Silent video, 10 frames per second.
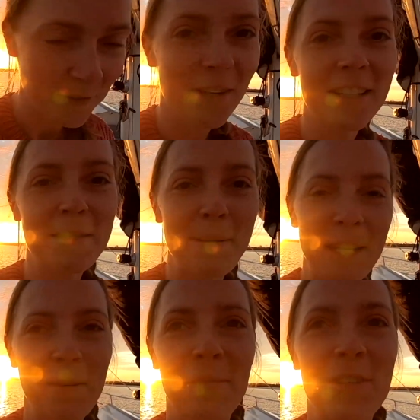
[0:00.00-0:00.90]
so nice
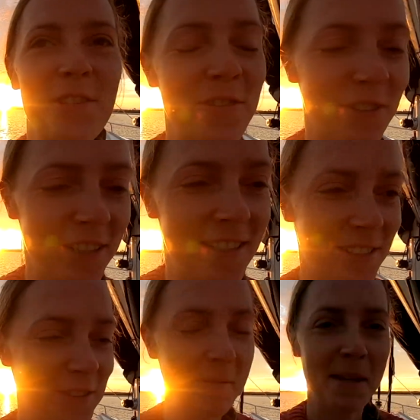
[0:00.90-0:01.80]
being up for sunrise.
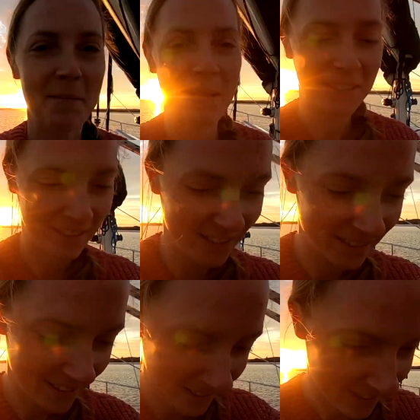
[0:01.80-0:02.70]
There's something about it.
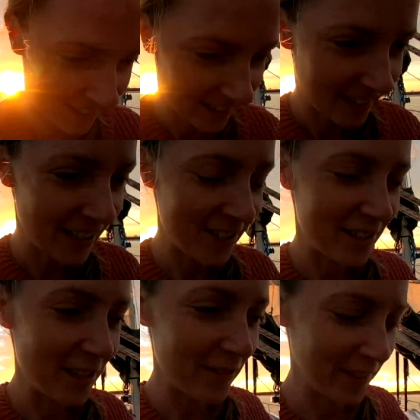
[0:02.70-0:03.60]
I
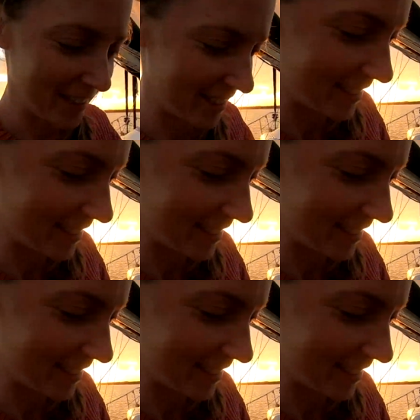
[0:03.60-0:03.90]
just love it.